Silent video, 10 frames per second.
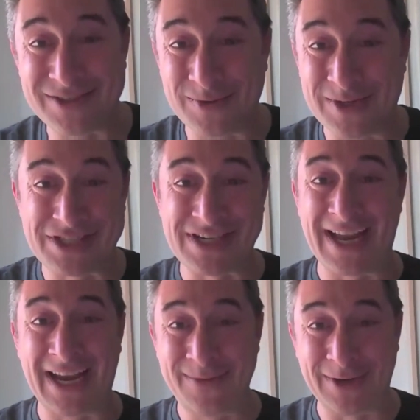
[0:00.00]
which
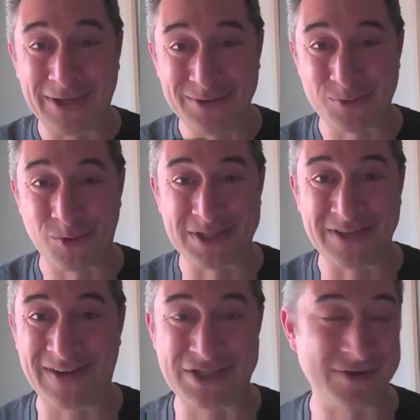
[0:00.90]
anybody who's worked
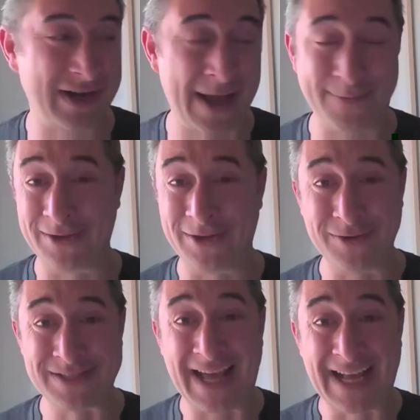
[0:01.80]
in venture capital
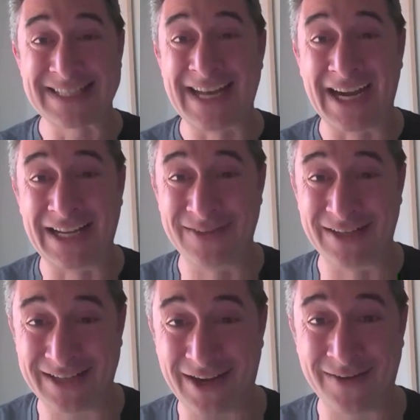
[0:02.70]
knows that's not even
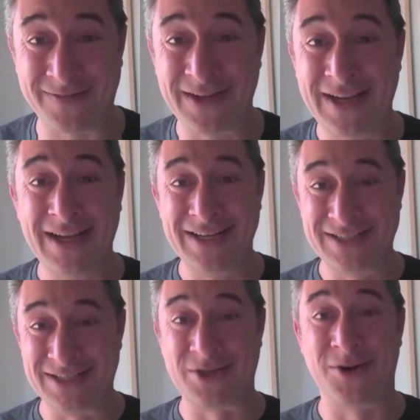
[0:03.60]
enough
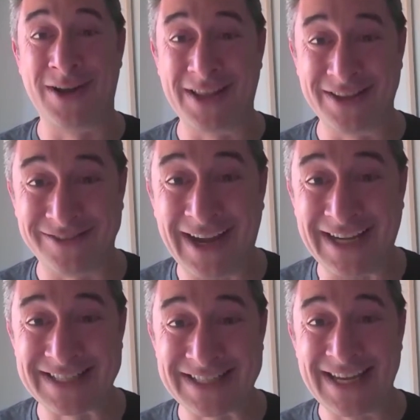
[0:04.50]
to turn on the
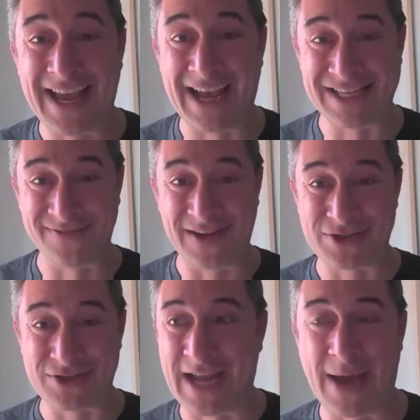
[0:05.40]
lights as a
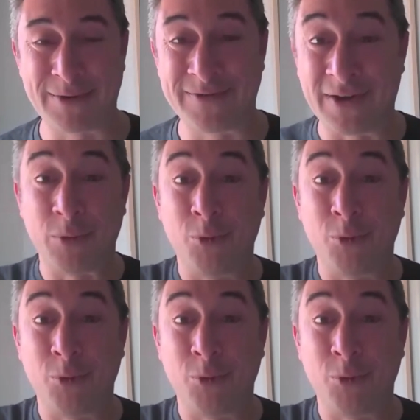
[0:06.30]
venture capital fund.